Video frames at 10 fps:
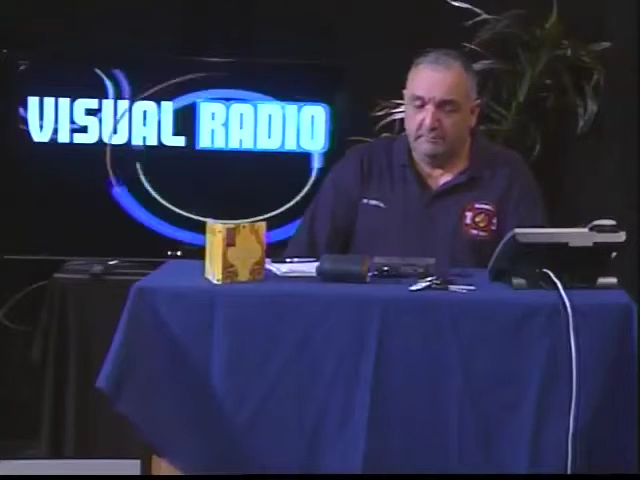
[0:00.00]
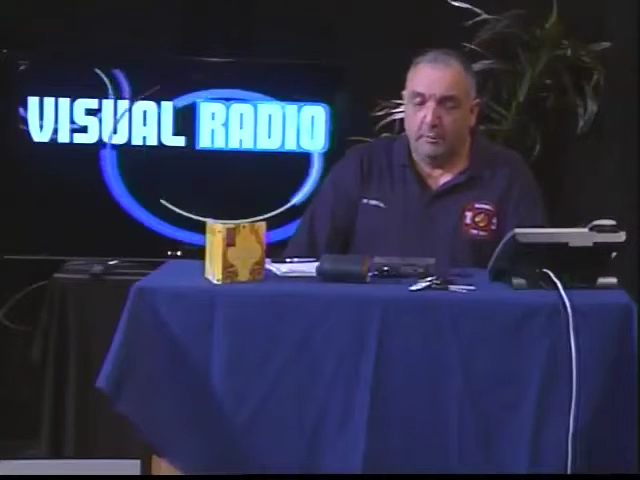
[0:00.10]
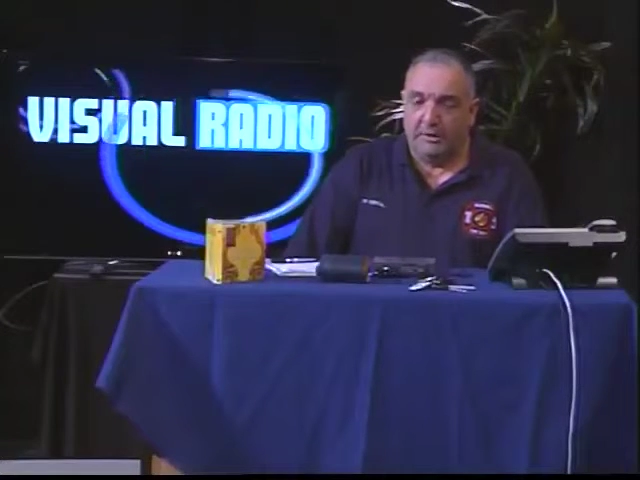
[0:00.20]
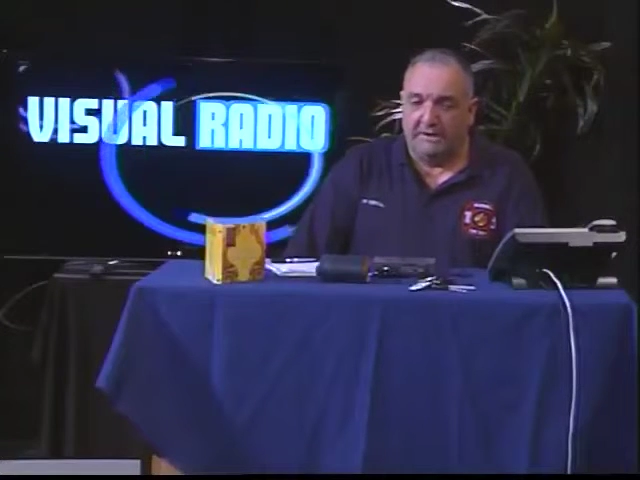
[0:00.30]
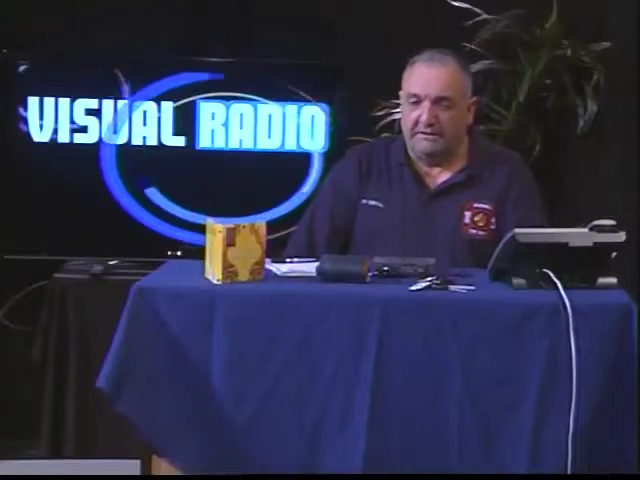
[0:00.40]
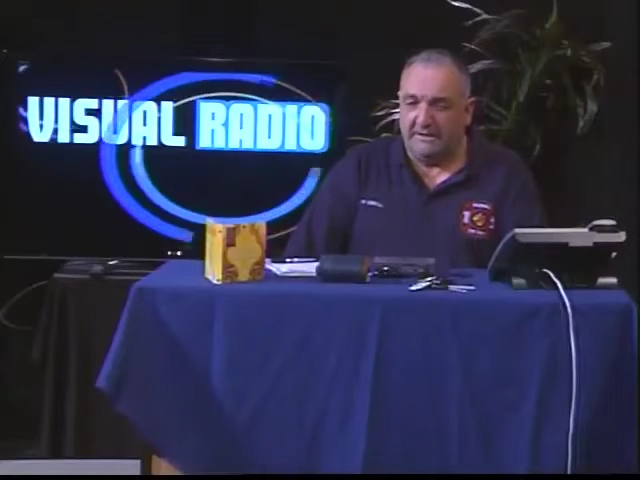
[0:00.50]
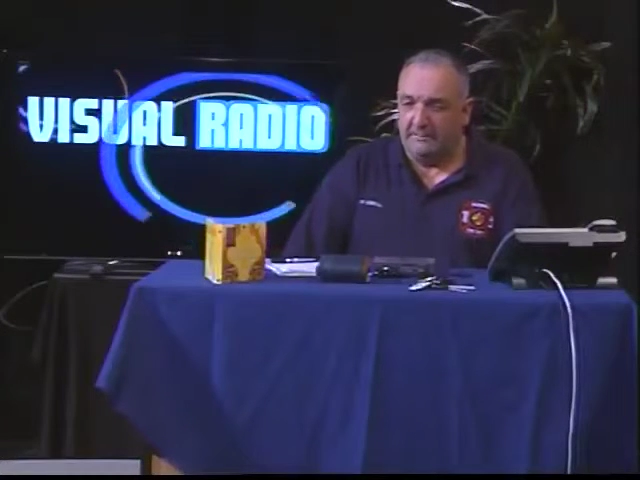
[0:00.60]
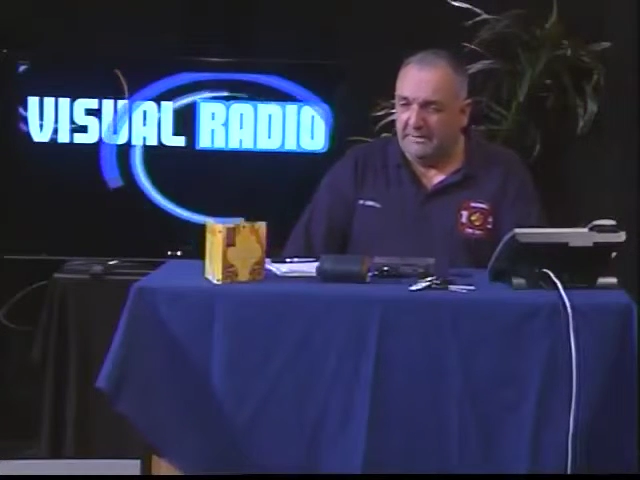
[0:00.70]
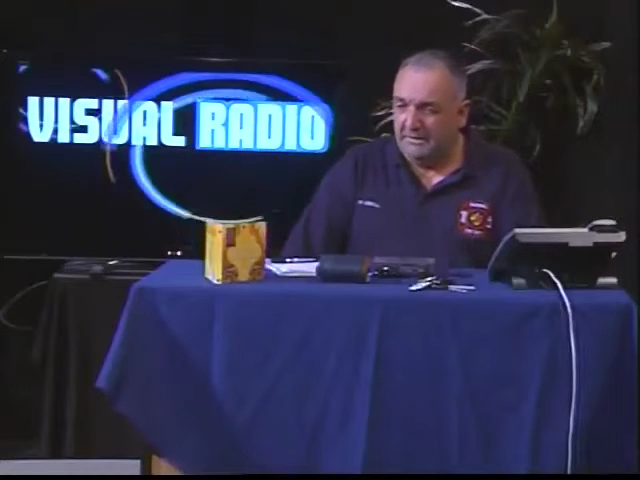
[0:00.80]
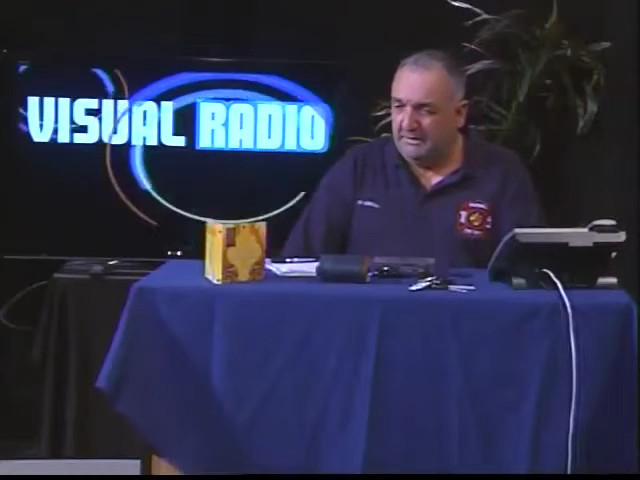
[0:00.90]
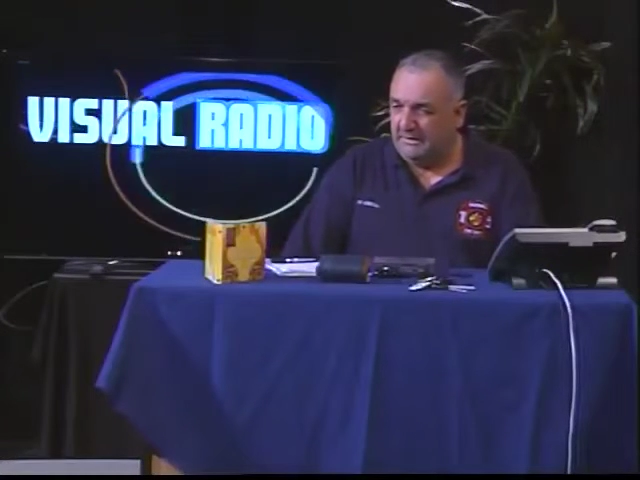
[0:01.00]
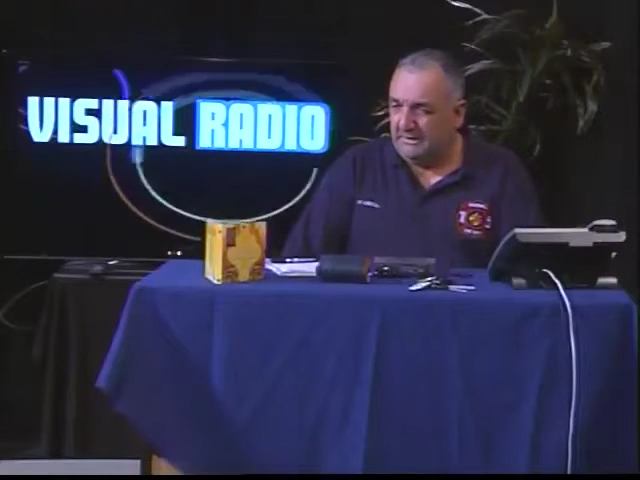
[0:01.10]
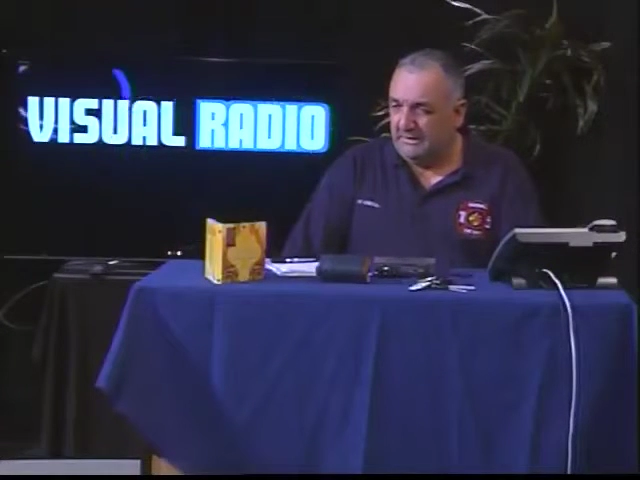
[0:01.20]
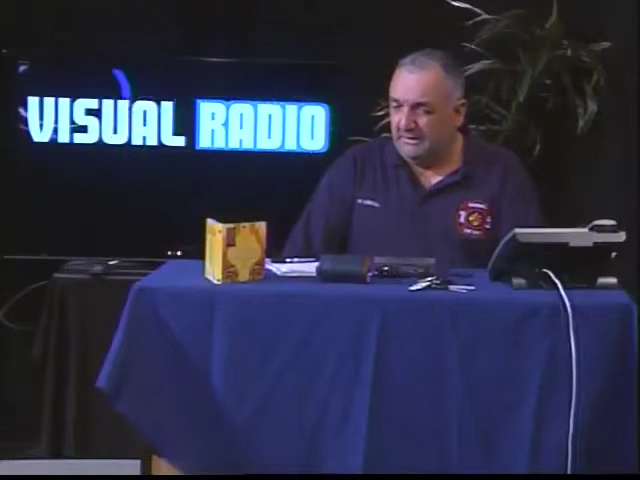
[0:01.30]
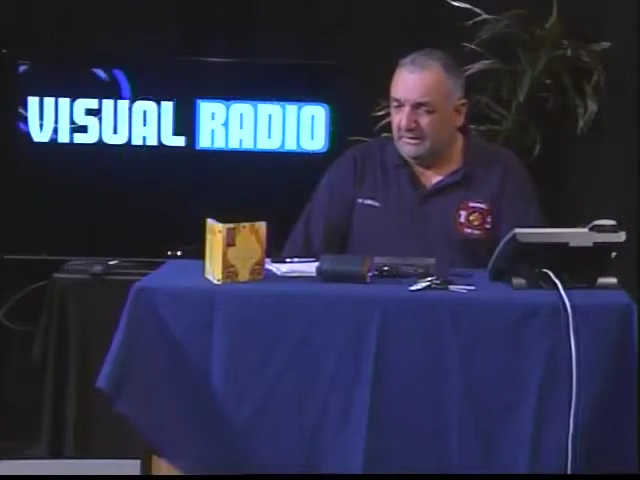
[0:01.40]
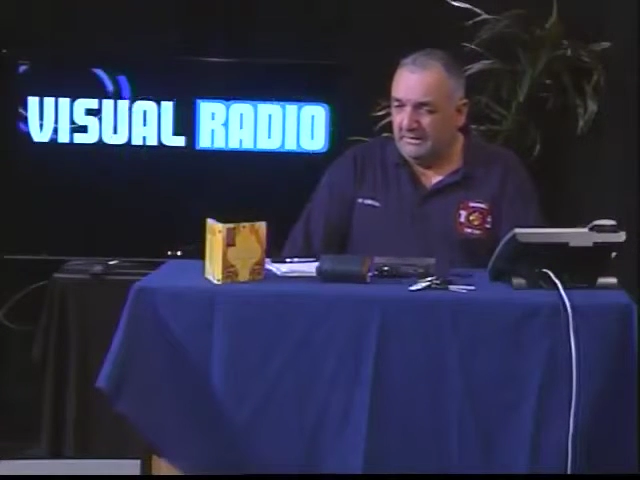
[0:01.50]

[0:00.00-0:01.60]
Moogie Klingman and